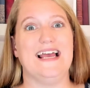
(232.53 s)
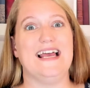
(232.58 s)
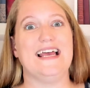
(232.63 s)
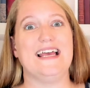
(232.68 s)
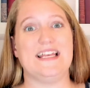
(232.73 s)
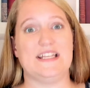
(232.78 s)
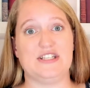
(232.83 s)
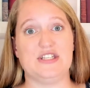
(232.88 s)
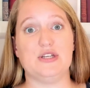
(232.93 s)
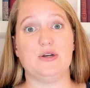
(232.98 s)

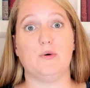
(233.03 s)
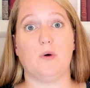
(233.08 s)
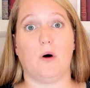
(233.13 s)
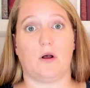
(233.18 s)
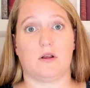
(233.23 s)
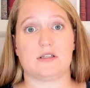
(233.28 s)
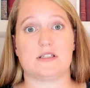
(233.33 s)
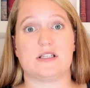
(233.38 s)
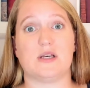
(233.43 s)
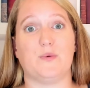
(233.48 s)
is you
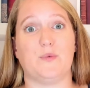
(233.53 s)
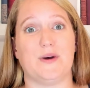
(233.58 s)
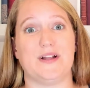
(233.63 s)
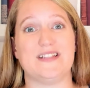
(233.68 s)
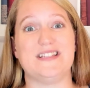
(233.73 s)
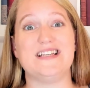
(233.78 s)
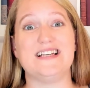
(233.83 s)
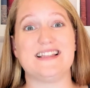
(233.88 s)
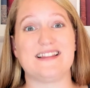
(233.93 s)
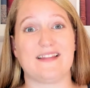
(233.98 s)
also want
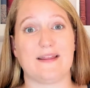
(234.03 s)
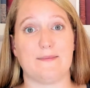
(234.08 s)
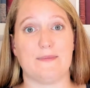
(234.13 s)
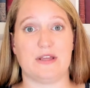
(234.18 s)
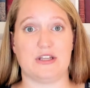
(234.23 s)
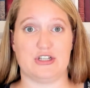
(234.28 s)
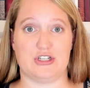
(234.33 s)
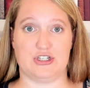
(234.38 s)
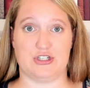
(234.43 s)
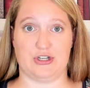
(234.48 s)
to
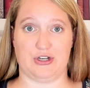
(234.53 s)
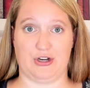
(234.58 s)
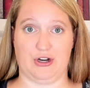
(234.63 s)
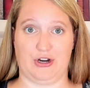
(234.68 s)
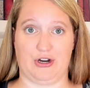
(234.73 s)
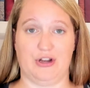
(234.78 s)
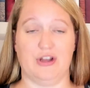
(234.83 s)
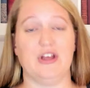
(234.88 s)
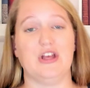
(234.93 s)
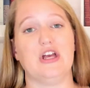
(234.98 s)
limit
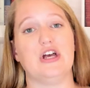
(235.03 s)
sugar.